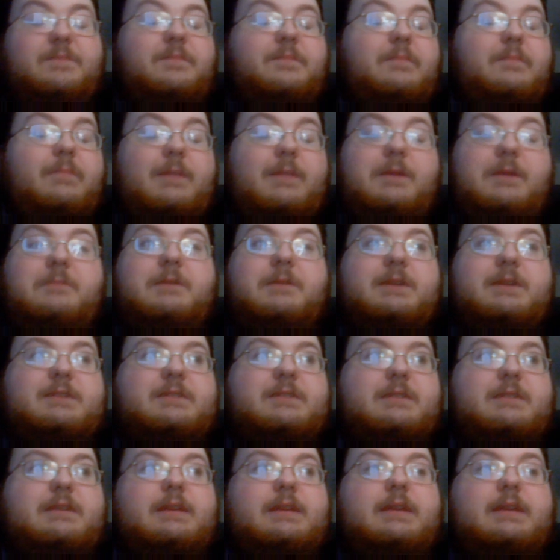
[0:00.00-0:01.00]
Which,
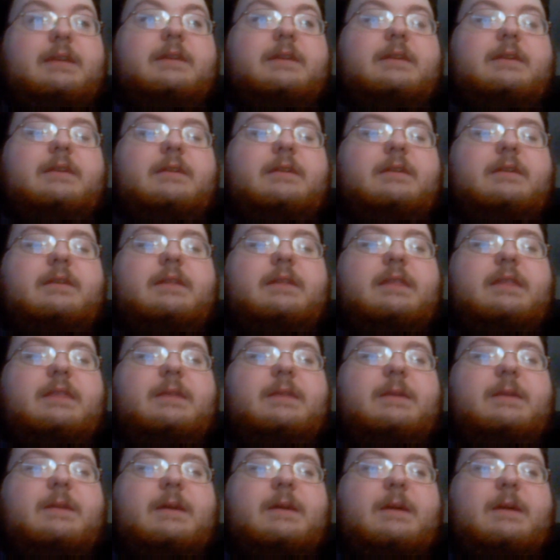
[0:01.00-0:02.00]
yeah, you
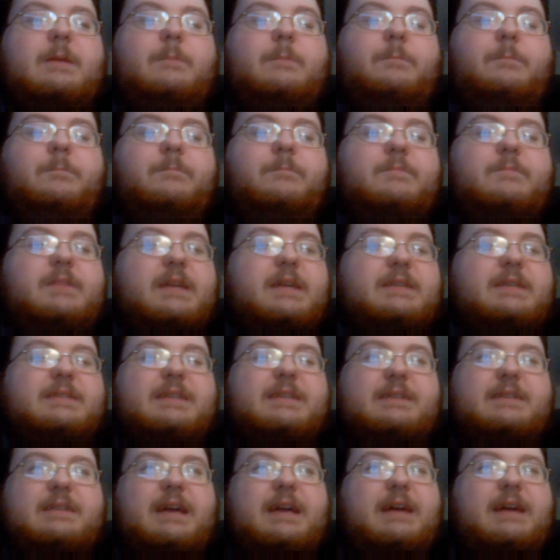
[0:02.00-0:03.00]
know, that's not,
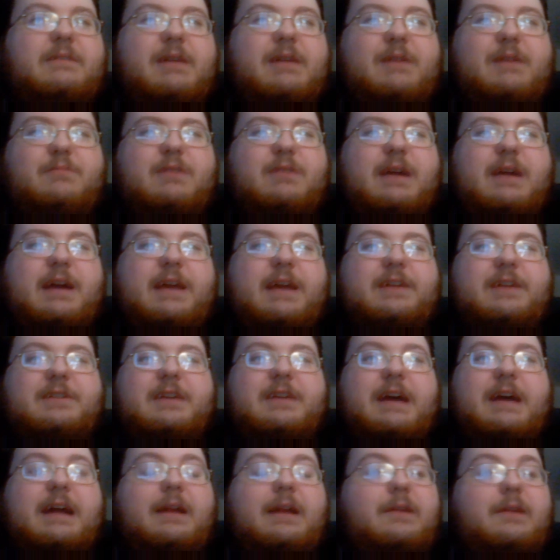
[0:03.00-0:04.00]
I
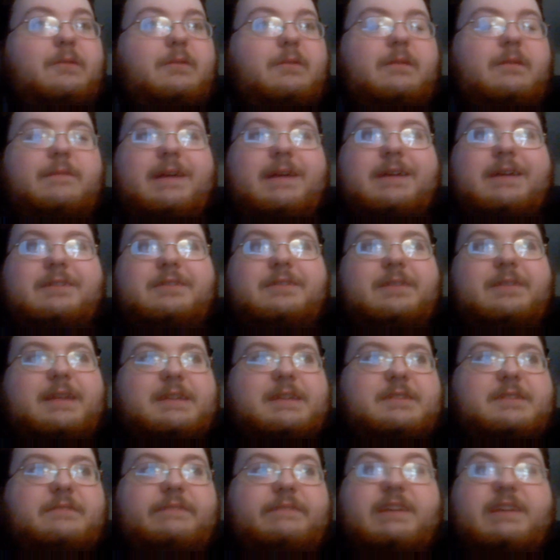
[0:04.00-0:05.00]
don't know if I could do that to
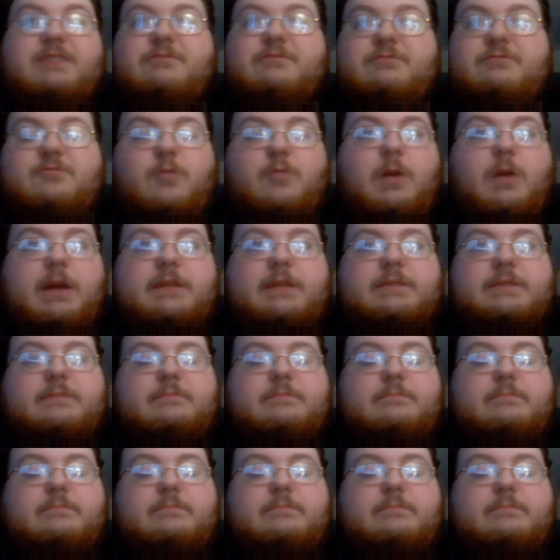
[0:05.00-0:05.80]
the veteran twice.